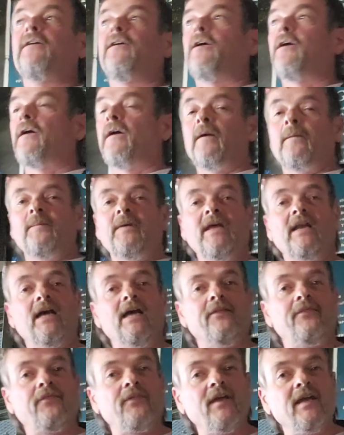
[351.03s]
And
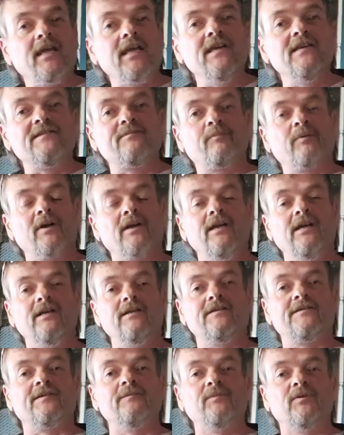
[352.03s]
I think he's
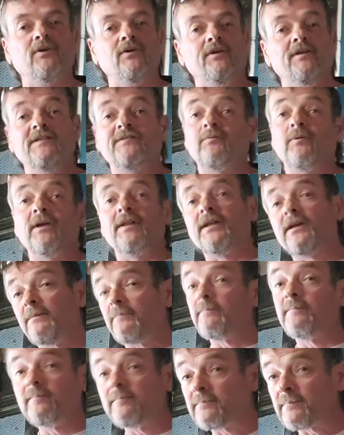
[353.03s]
bringing some goodies with
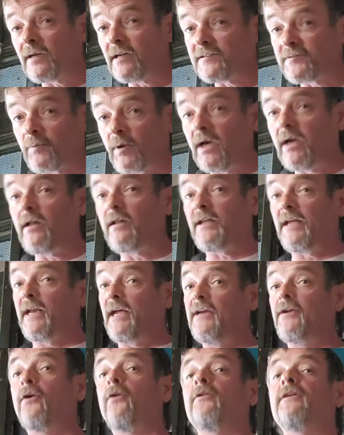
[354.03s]
him as well. And
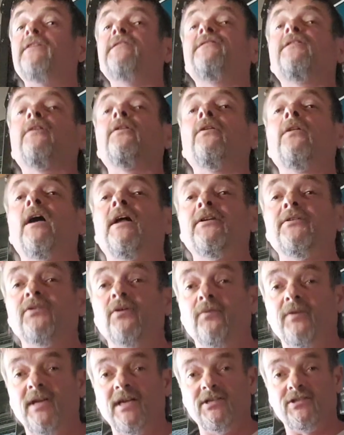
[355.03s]
I know he's done a lot of
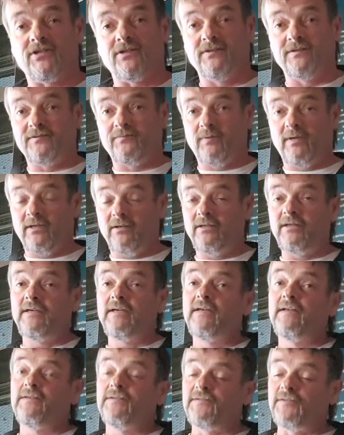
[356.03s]
donation as well.
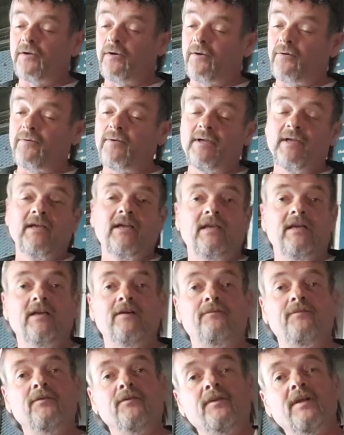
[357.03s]
So
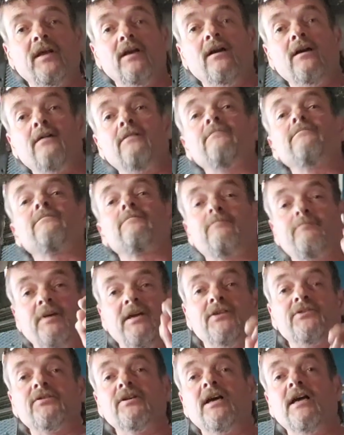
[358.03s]
if you're there,
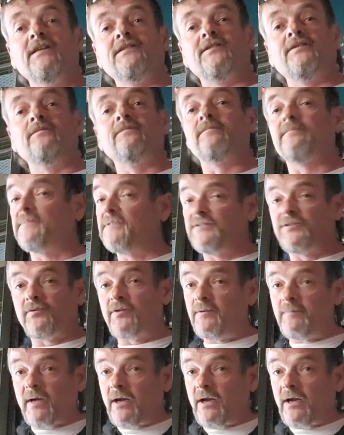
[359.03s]
patronize him. He's Green